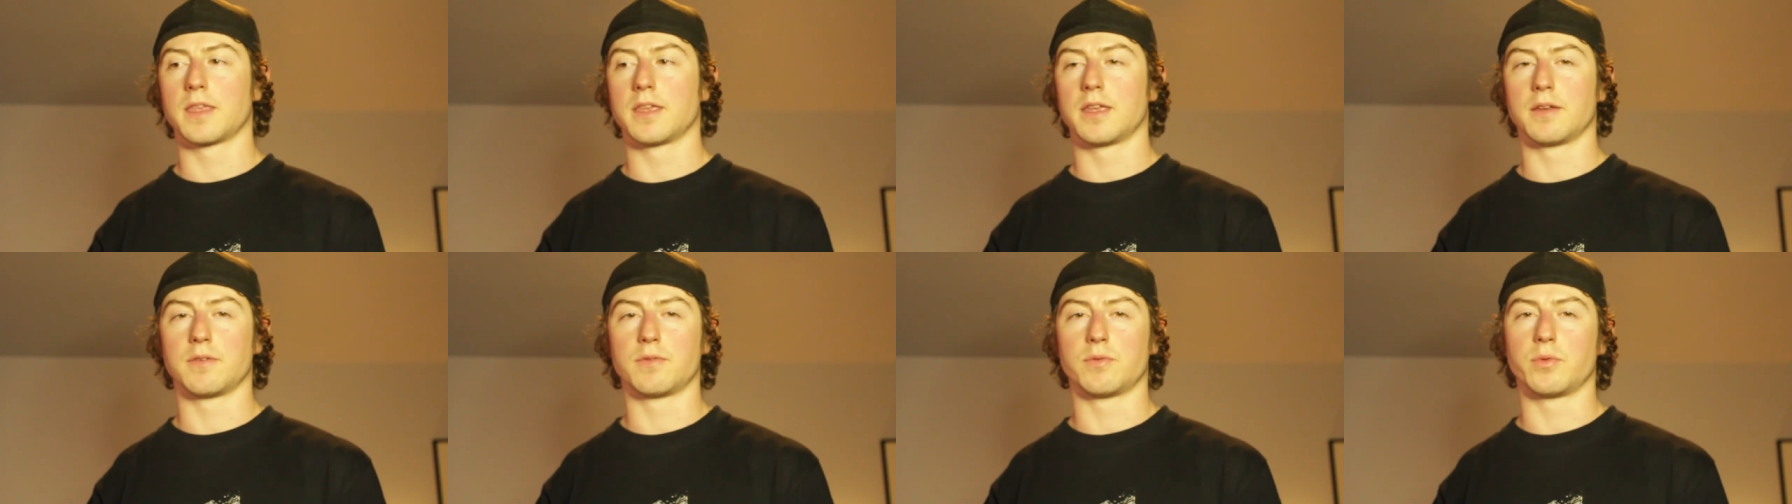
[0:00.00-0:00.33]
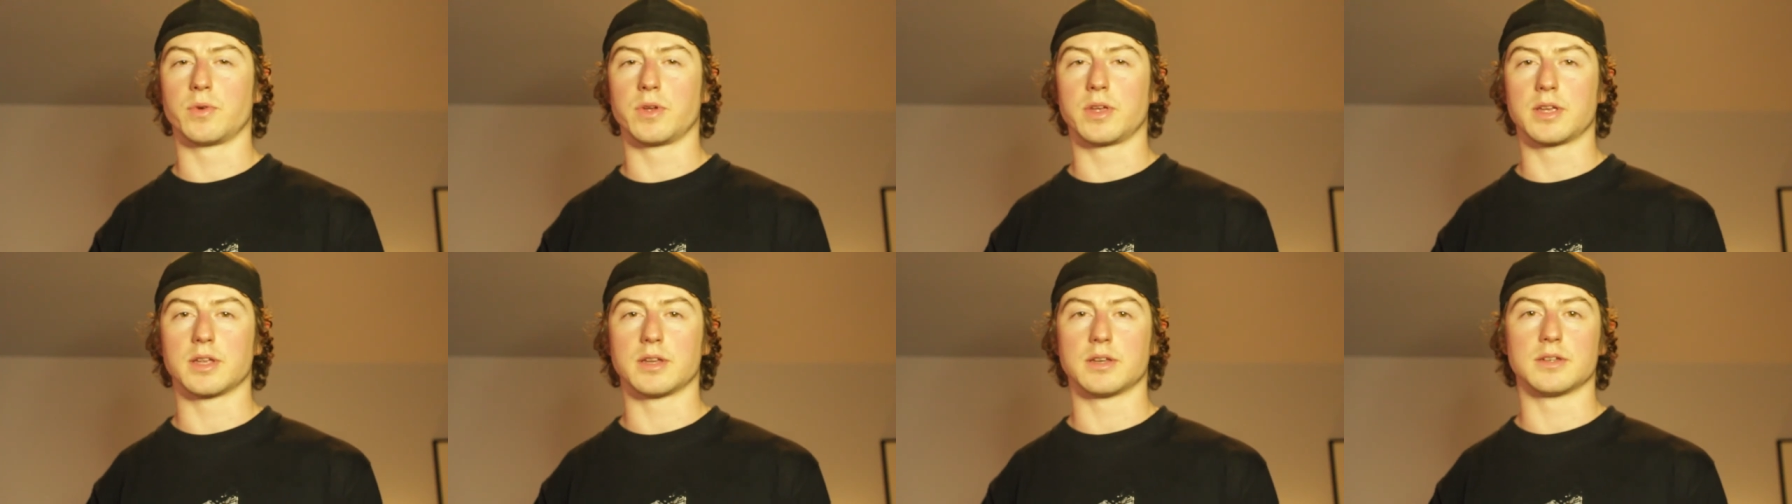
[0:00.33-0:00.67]
If
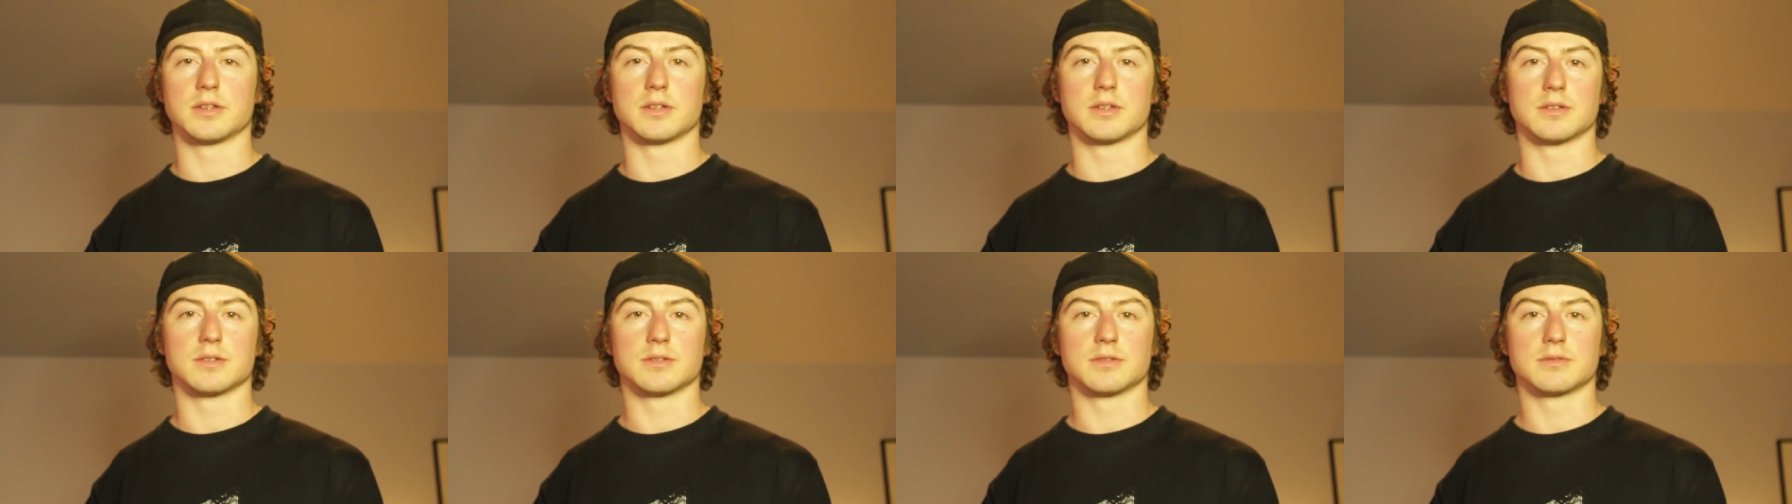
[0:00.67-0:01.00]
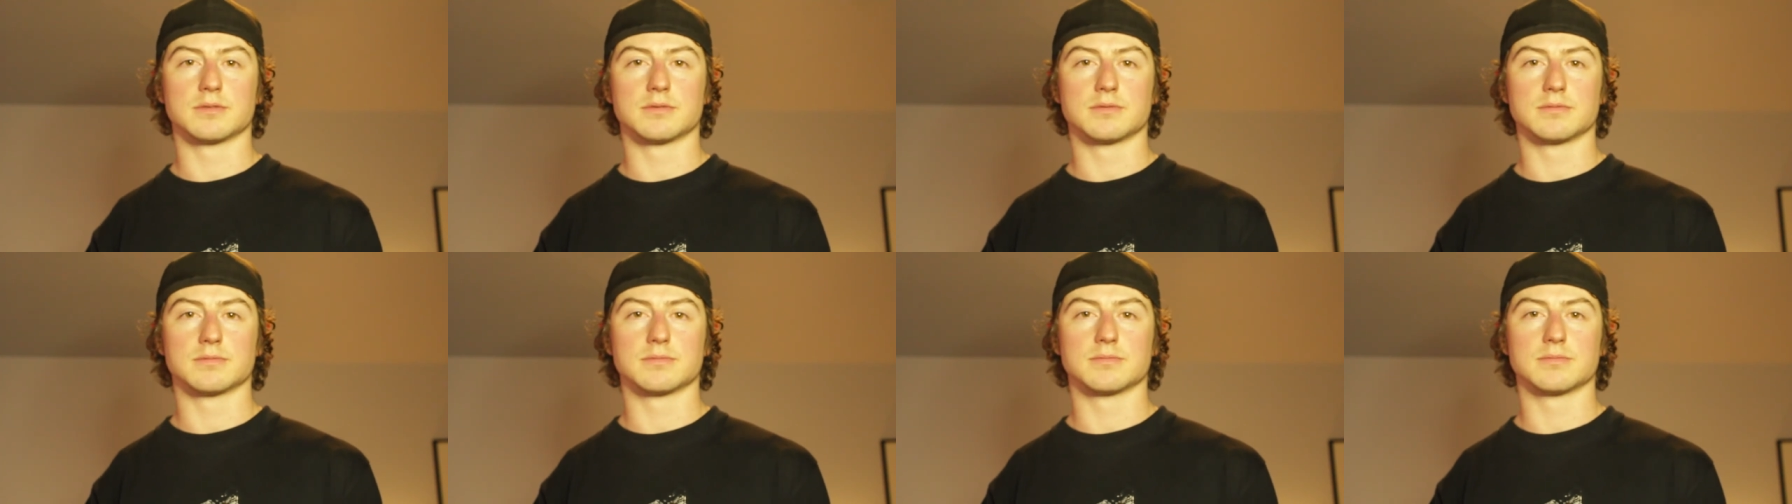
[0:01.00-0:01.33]
we can
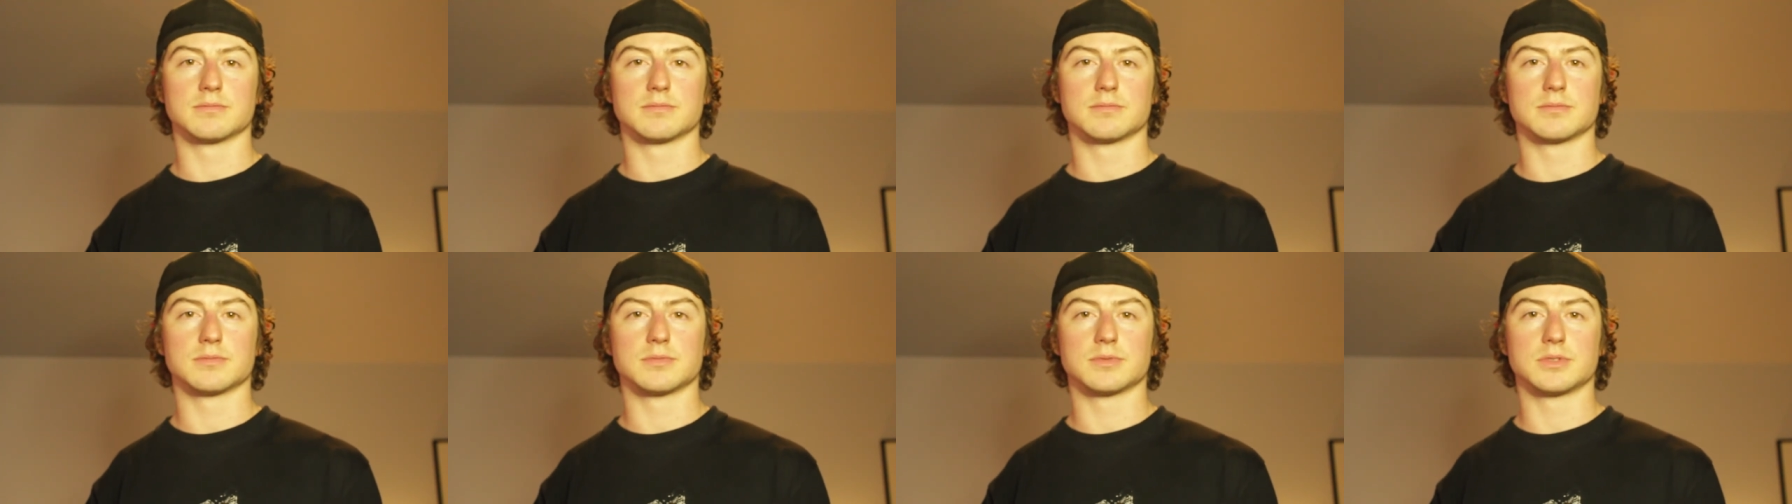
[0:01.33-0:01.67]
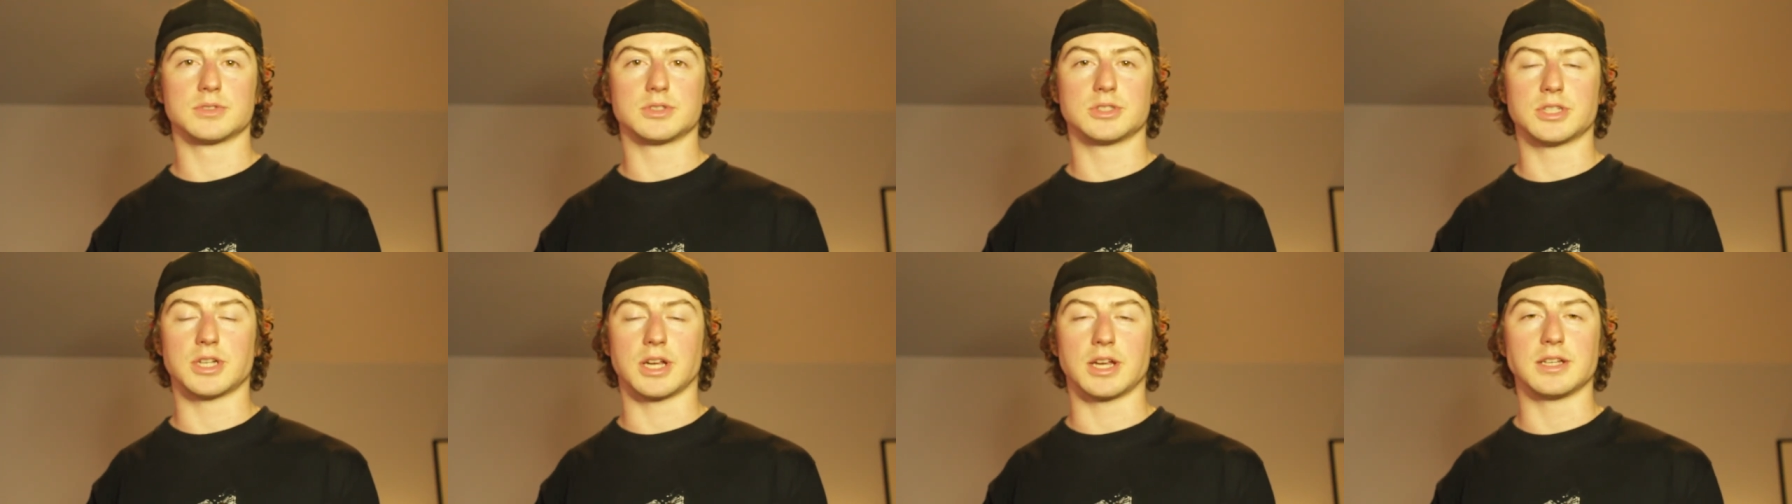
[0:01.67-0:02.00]

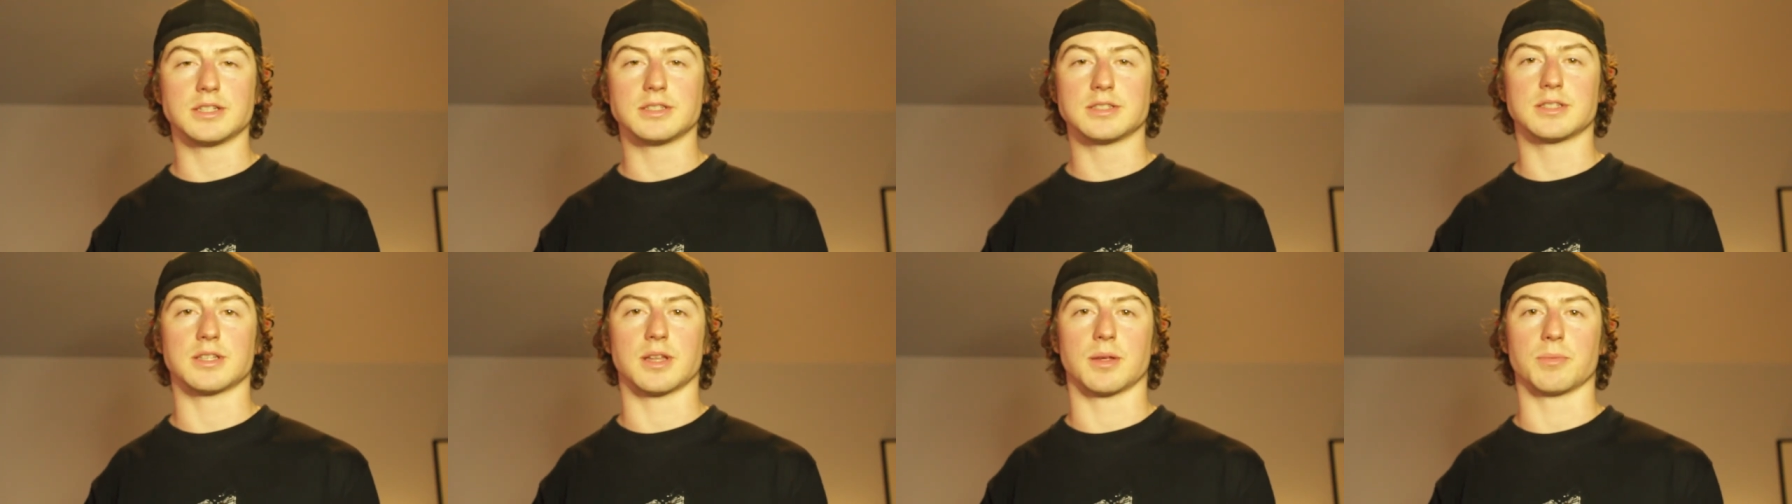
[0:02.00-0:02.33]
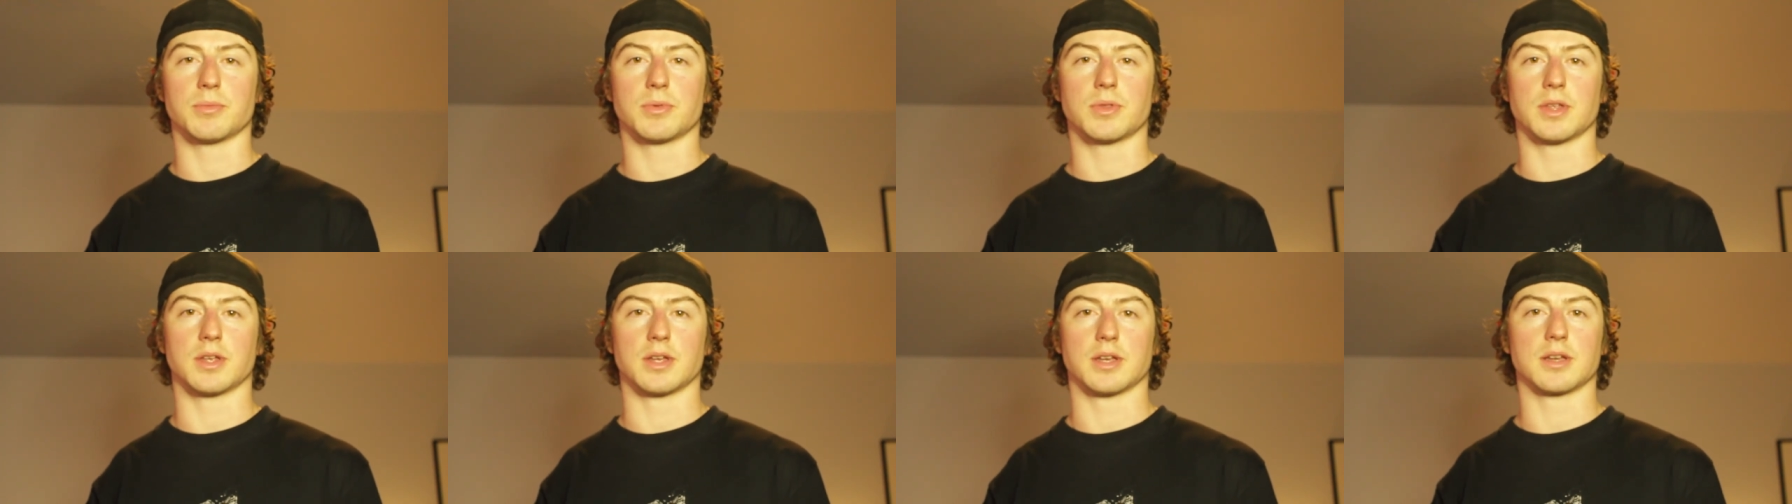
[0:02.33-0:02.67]
change
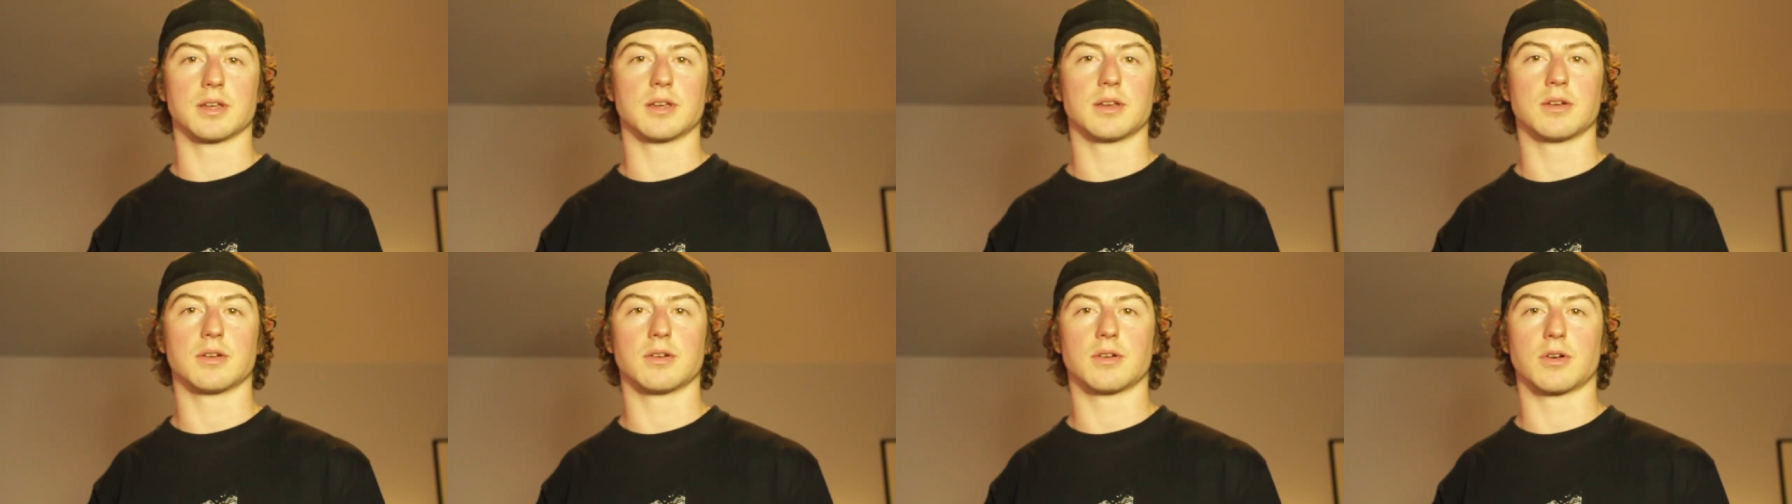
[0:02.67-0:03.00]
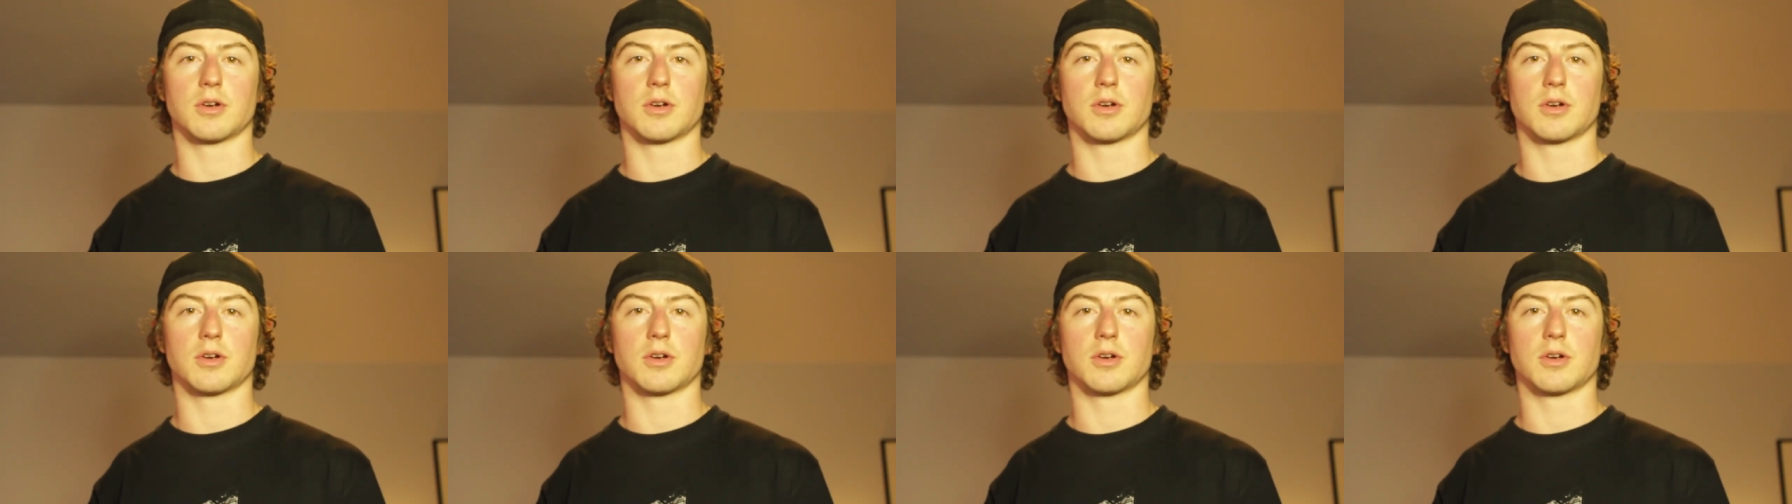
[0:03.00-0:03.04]
something,